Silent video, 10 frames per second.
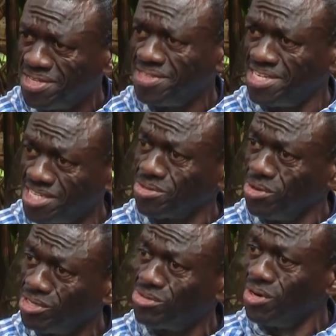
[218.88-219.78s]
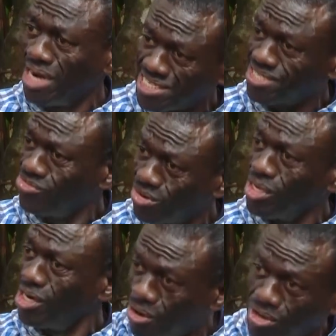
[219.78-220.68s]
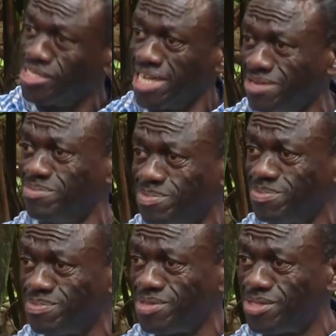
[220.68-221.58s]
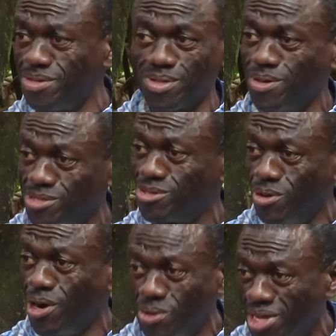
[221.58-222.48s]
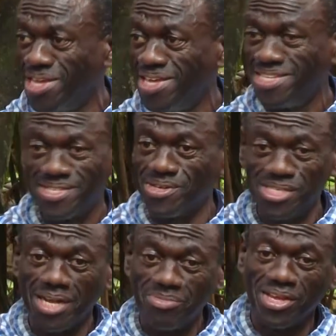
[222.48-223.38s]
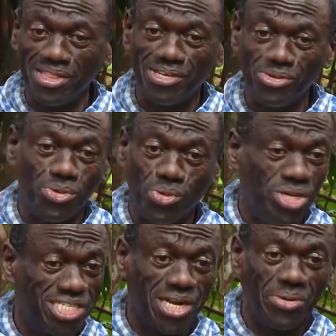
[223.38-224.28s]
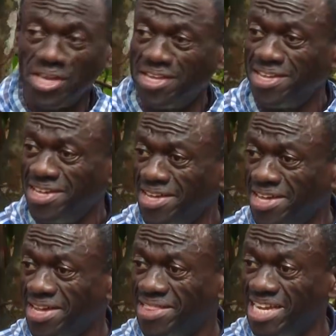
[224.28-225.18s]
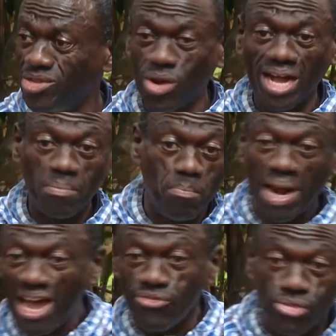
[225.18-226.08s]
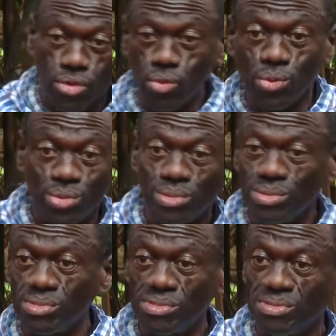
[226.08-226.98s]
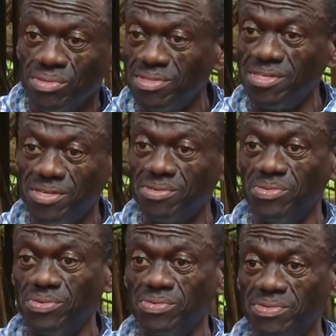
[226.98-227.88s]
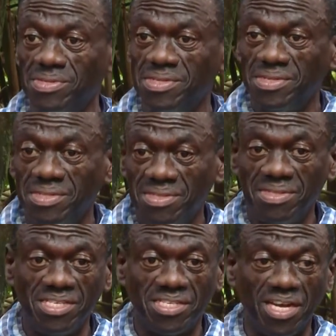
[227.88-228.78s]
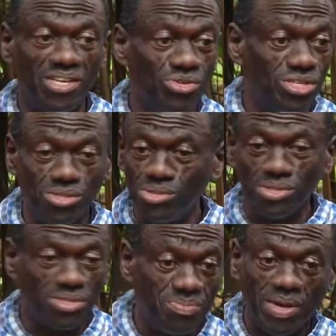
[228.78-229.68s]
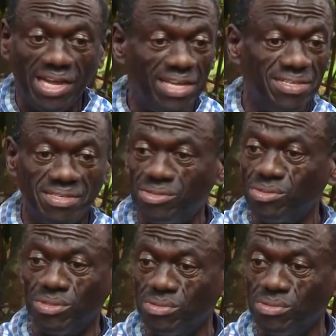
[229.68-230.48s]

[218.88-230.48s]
that is going to last for a long time. It's not going to go away. It's not something that you'll wish away, that you can bluff through. You know, this country is used to